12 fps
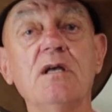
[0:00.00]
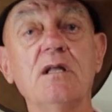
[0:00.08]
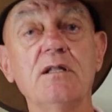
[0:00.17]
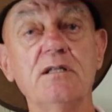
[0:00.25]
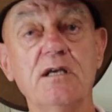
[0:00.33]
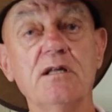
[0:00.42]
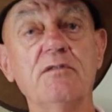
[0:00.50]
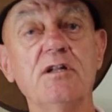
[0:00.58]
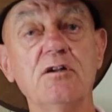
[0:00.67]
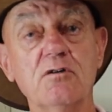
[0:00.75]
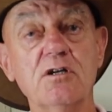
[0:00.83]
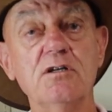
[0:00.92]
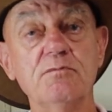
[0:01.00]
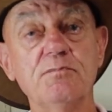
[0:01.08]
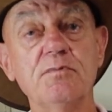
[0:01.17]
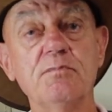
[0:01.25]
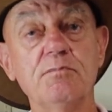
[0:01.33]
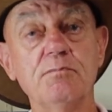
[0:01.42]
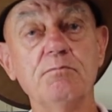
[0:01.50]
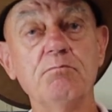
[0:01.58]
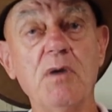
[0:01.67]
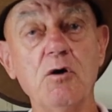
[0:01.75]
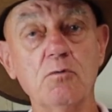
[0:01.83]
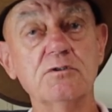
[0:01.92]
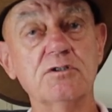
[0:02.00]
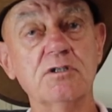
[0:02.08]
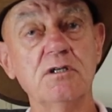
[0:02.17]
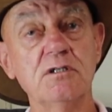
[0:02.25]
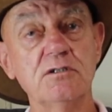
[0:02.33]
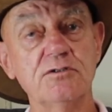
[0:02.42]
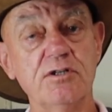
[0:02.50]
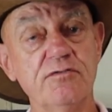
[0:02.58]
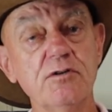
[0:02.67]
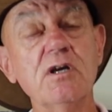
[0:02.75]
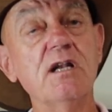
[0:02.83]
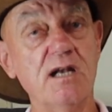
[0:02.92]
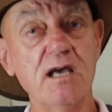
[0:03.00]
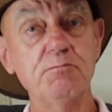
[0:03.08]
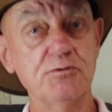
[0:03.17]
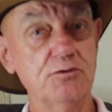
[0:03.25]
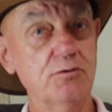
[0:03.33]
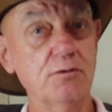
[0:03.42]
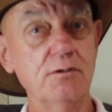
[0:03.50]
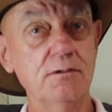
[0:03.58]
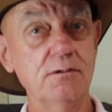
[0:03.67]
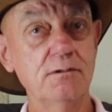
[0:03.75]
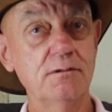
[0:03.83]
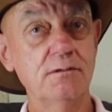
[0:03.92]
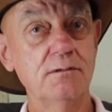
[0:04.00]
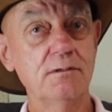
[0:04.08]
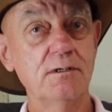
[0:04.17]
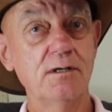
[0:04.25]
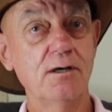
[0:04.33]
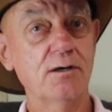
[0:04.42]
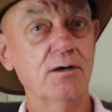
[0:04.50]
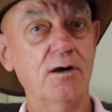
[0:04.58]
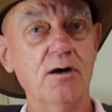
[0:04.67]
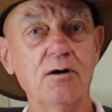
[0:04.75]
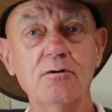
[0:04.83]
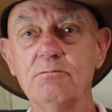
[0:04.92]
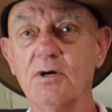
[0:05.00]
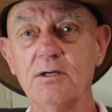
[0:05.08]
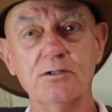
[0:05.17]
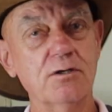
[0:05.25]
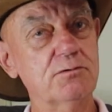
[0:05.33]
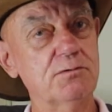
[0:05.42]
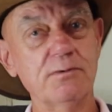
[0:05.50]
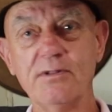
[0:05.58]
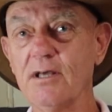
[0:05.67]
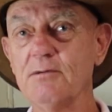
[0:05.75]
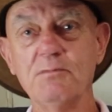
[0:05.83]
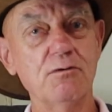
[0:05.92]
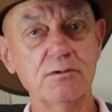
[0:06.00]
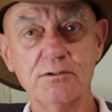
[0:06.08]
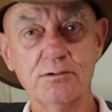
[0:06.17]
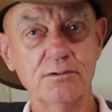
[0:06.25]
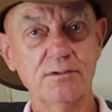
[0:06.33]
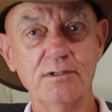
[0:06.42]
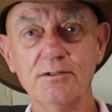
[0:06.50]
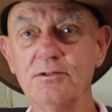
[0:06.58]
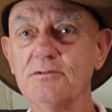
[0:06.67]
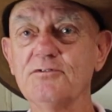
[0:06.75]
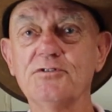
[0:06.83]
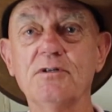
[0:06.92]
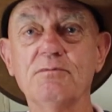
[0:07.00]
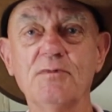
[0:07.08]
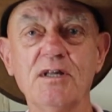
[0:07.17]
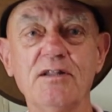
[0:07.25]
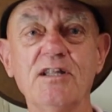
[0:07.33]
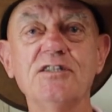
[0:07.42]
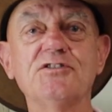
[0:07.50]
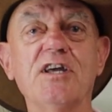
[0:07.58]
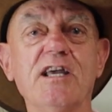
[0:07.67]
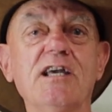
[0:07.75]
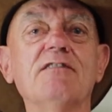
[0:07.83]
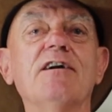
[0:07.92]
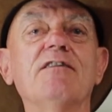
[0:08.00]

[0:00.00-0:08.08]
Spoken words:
that. Yeah, they're not going to molt. So if you get a Labrador, oh my God, when they molt, there's hair